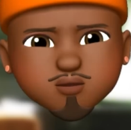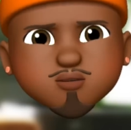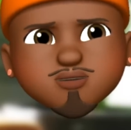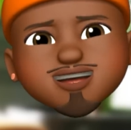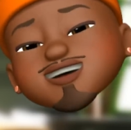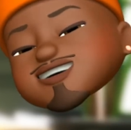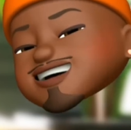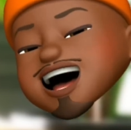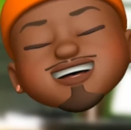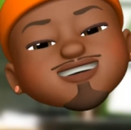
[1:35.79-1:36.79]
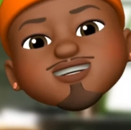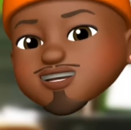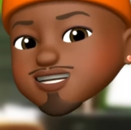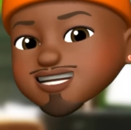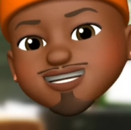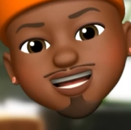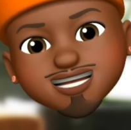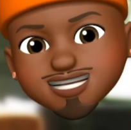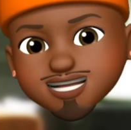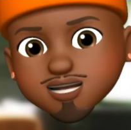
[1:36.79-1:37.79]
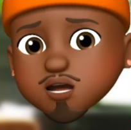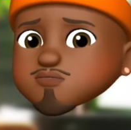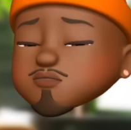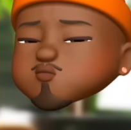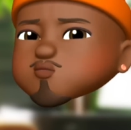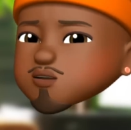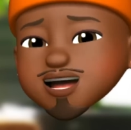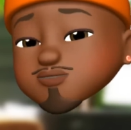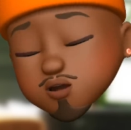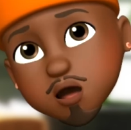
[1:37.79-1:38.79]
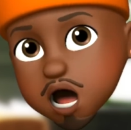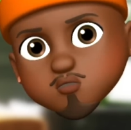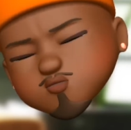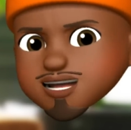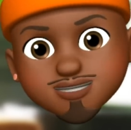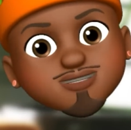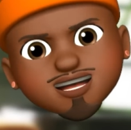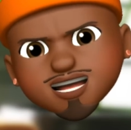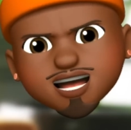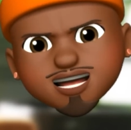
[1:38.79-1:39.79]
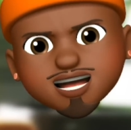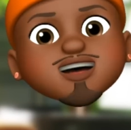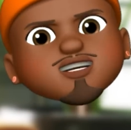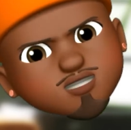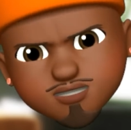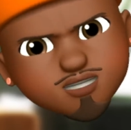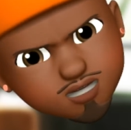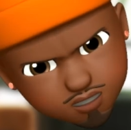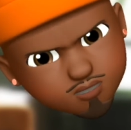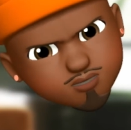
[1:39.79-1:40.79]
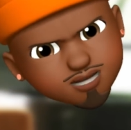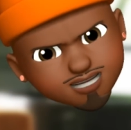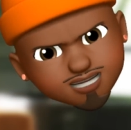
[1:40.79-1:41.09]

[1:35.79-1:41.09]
who clearly hasn't learned his lesson from ruining Real Housewives of Atlanta years ago.